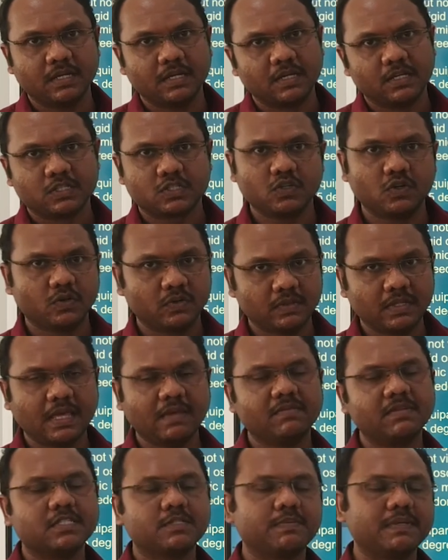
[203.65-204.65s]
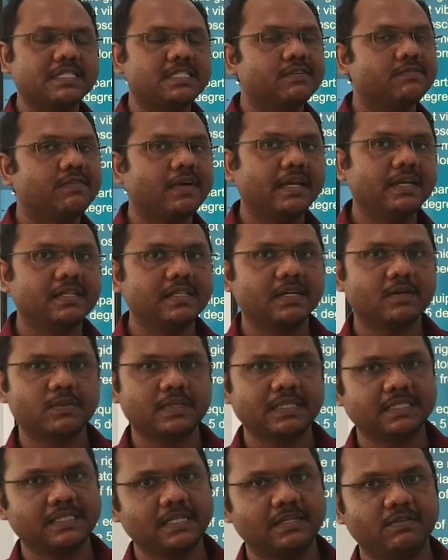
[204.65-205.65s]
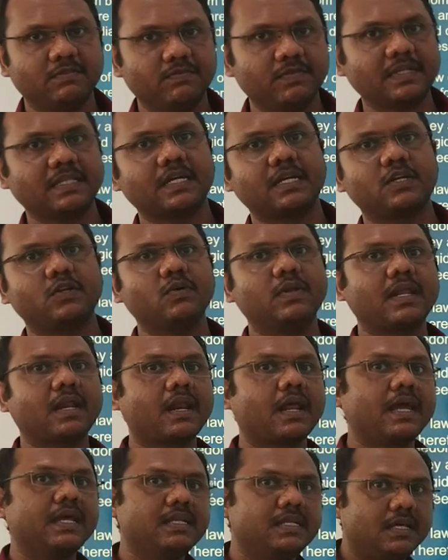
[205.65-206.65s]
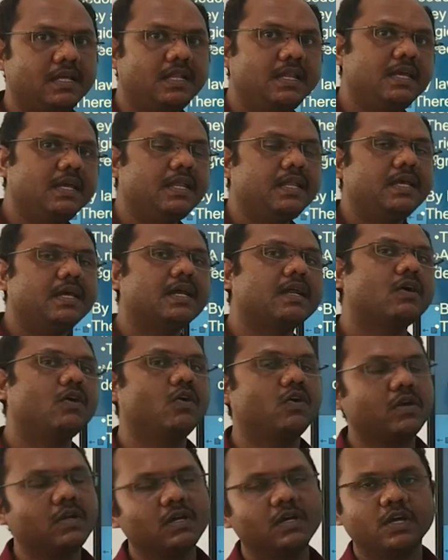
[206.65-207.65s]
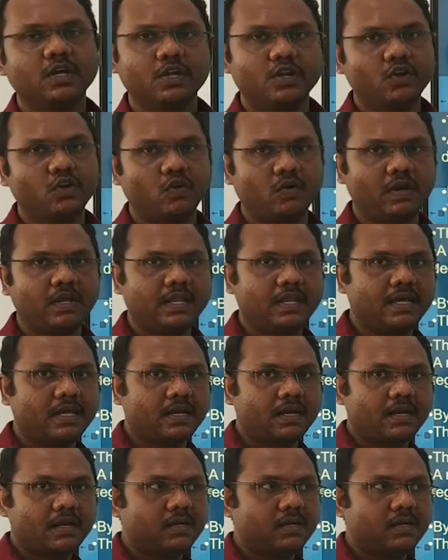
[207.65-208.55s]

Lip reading: So they will specify in the question whether to write linear or non-linear.